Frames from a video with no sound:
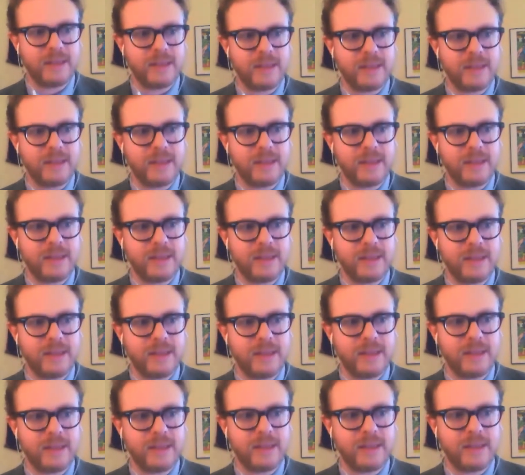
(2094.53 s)
then there's
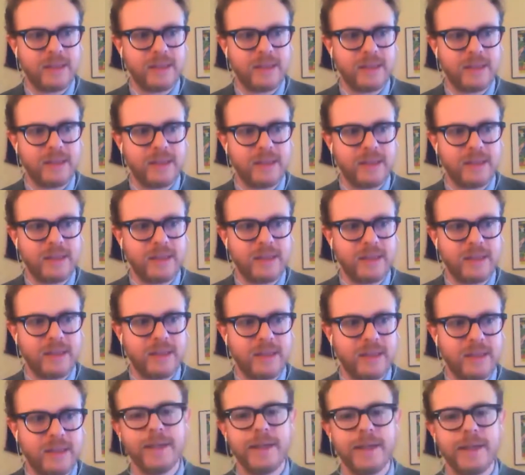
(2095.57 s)
something going on there, right?
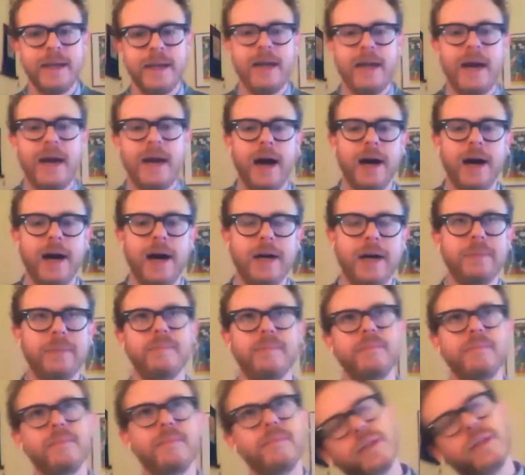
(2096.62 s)
Um,
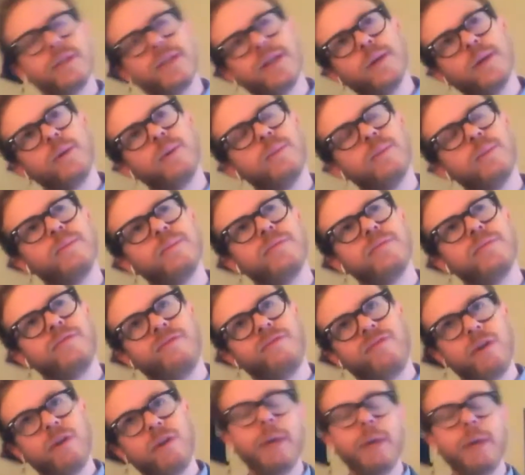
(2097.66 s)
so
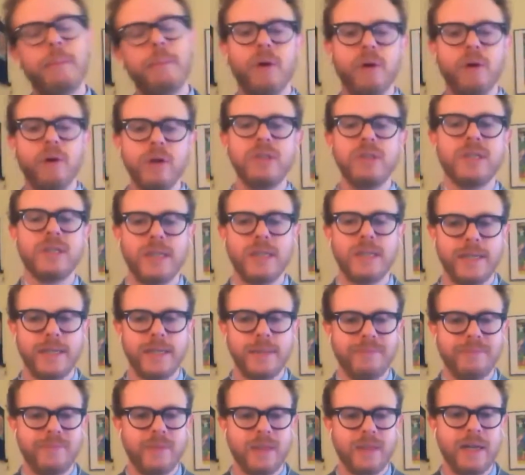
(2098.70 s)
for me personally,
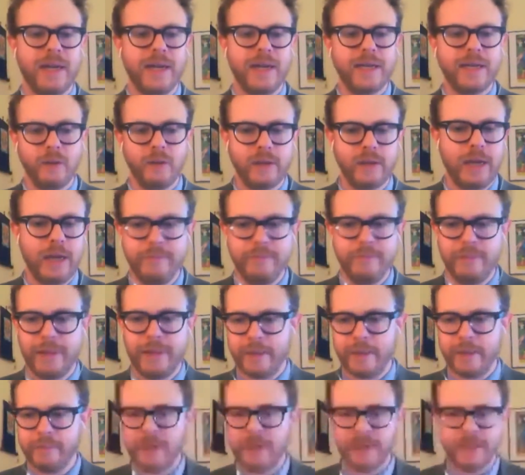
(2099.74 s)
and I can only I'm
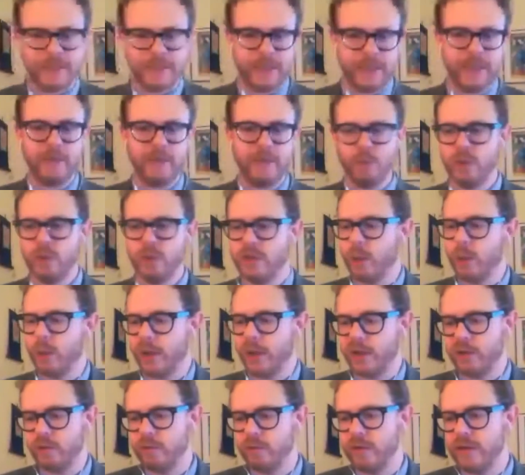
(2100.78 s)
like I'm not going to say everyone go
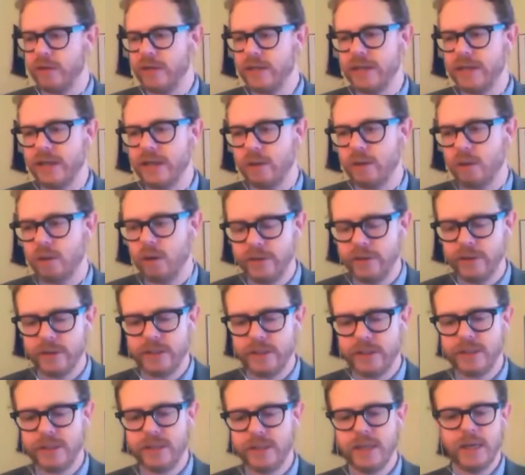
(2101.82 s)
out and read you know all
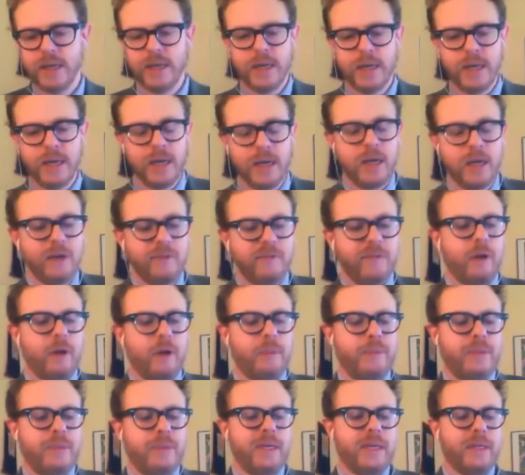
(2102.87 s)
these very
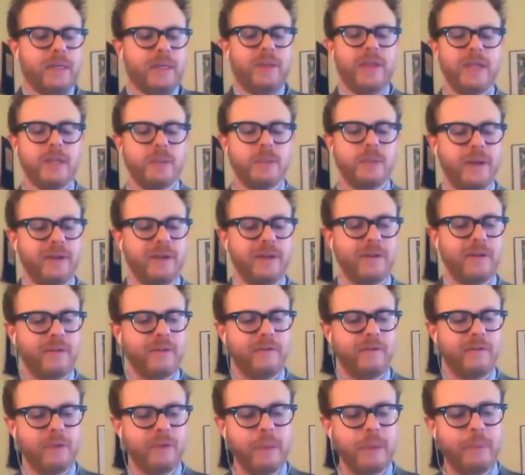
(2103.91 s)
particular things, but
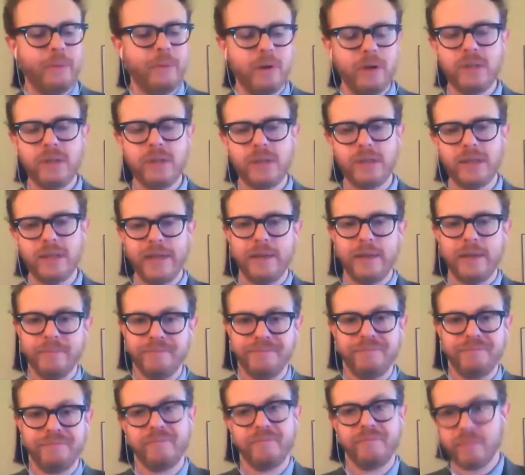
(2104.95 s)
for me personally,
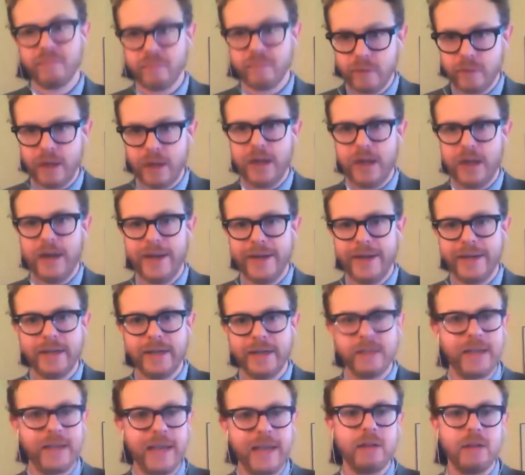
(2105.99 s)
I could
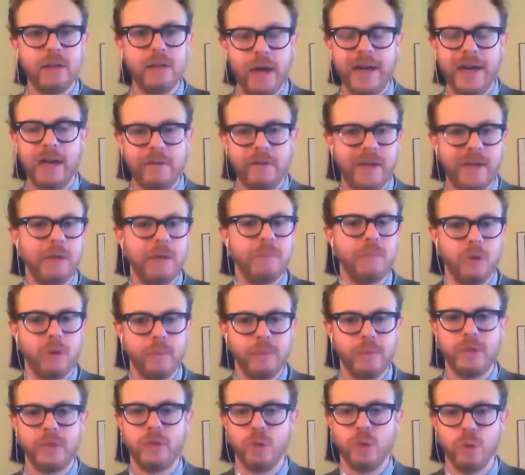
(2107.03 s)
get a lot out of Gampopa's
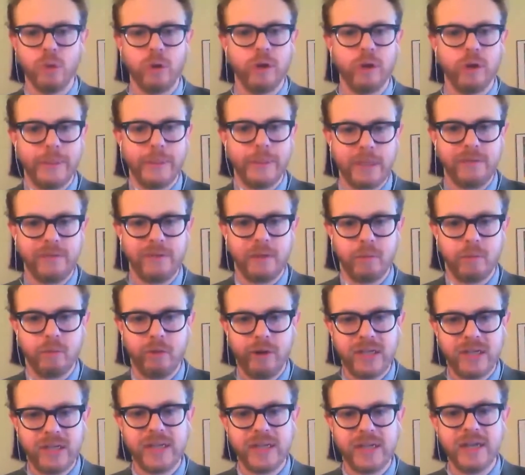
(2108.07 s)
Jewel of
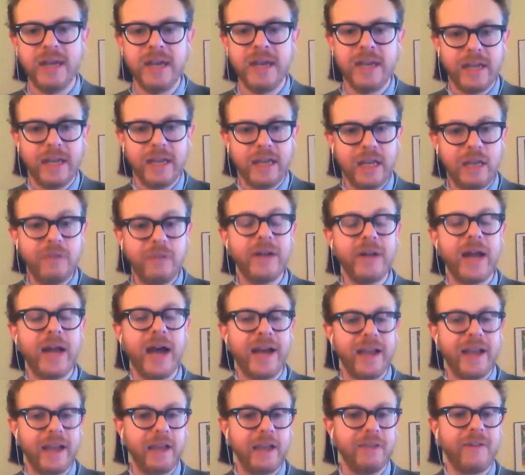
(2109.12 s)
Liberation, even I,
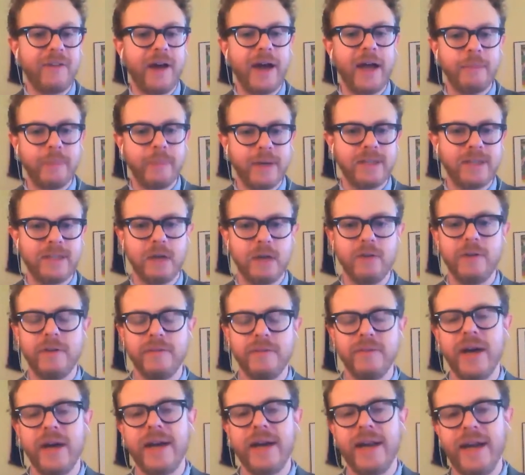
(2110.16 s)
if I myself have not
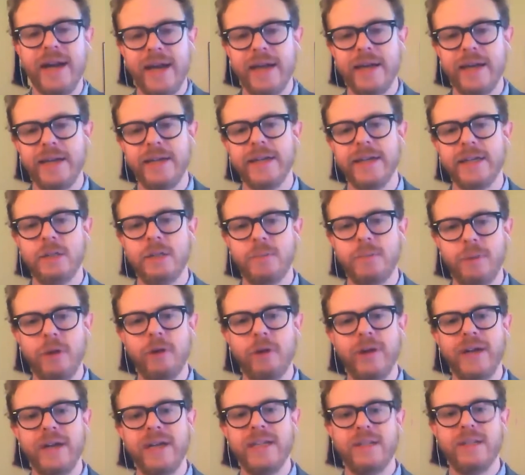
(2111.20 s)
had an experience
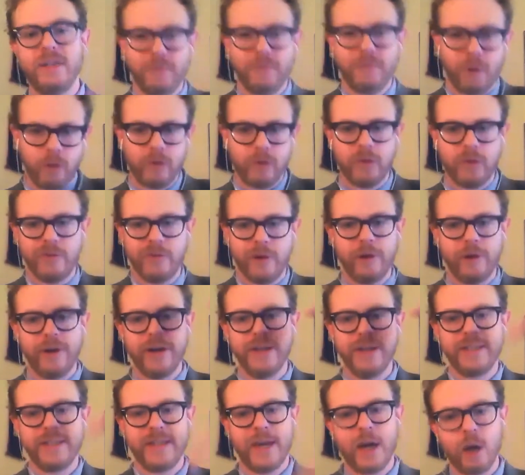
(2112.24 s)
of all the various hell
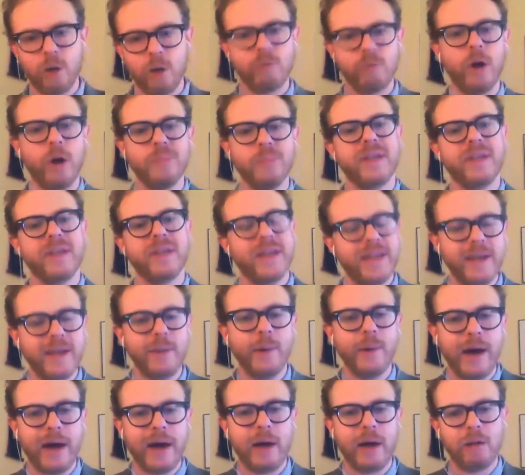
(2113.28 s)
realms that he will
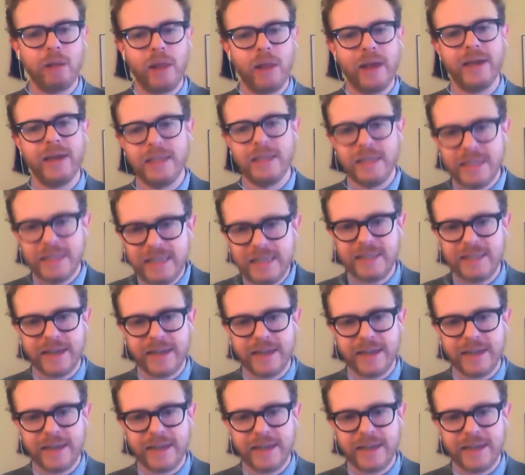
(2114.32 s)
outline in detail.